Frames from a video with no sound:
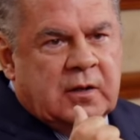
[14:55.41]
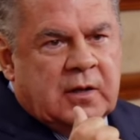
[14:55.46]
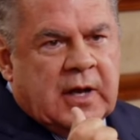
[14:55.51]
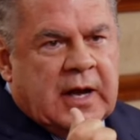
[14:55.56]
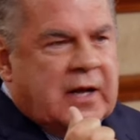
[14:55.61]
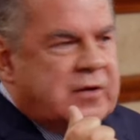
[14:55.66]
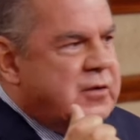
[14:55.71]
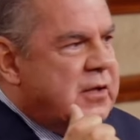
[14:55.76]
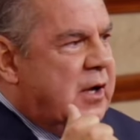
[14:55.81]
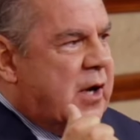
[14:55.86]

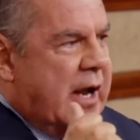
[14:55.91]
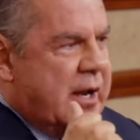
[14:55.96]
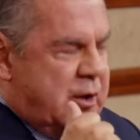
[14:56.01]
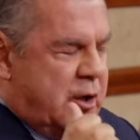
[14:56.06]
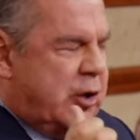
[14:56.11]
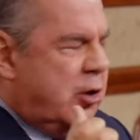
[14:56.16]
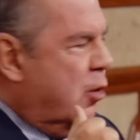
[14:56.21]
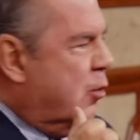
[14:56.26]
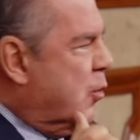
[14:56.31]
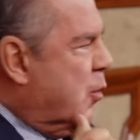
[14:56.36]
I said, I
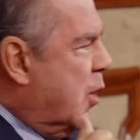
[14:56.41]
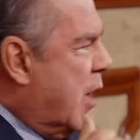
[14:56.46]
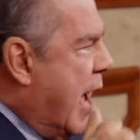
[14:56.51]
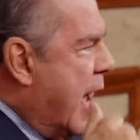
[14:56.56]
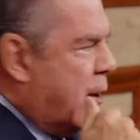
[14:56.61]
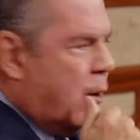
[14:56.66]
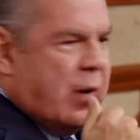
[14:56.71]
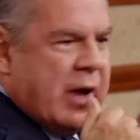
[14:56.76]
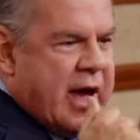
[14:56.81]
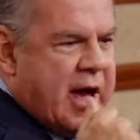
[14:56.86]
do. Well, I
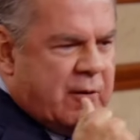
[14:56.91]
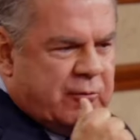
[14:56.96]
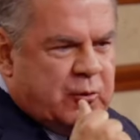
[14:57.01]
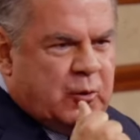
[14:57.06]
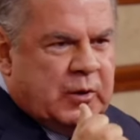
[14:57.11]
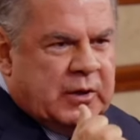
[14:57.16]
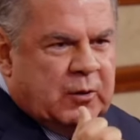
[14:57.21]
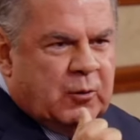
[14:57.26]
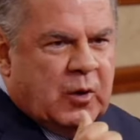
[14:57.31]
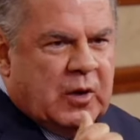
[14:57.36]
don't have
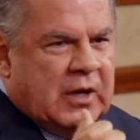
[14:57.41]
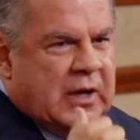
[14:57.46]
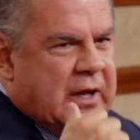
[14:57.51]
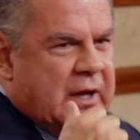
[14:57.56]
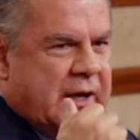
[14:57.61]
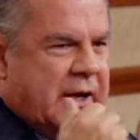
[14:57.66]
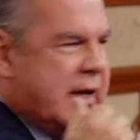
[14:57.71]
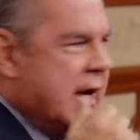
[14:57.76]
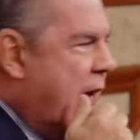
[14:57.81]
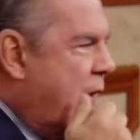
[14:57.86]
one. Well,
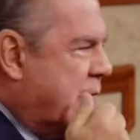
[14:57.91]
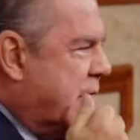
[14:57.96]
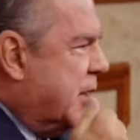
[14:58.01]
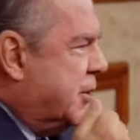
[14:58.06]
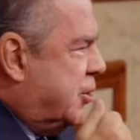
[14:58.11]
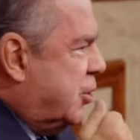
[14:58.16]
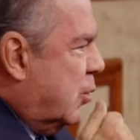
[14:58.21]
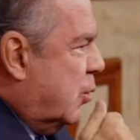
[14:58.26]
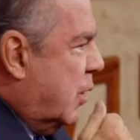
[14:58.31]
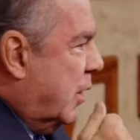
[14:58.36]
honey, I'll
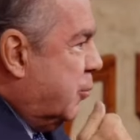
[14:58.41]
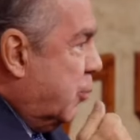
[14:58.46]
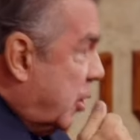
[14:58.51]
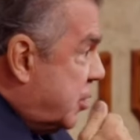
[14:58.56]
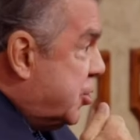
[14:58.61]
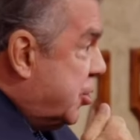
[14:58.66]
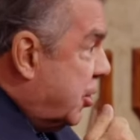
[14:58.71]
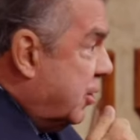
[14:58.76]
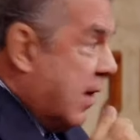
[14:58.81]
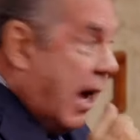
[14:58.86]
get you one,
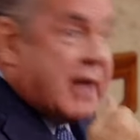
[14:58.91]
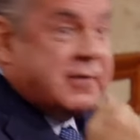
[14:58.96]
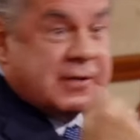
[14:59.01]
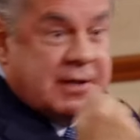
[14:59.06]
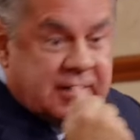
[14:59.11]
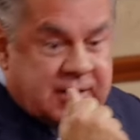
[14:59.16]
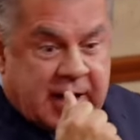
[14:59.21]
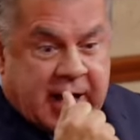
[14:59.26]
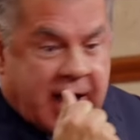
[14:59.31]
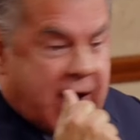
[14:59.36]
would you? I
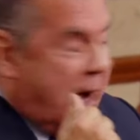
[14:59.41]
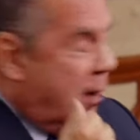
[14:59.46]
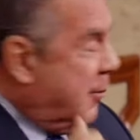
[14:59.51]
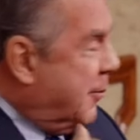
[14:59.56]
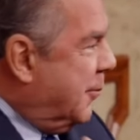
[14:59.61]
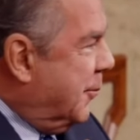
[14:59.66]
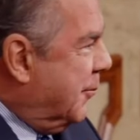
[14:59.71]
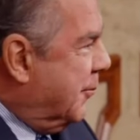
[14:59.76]
said, yeah.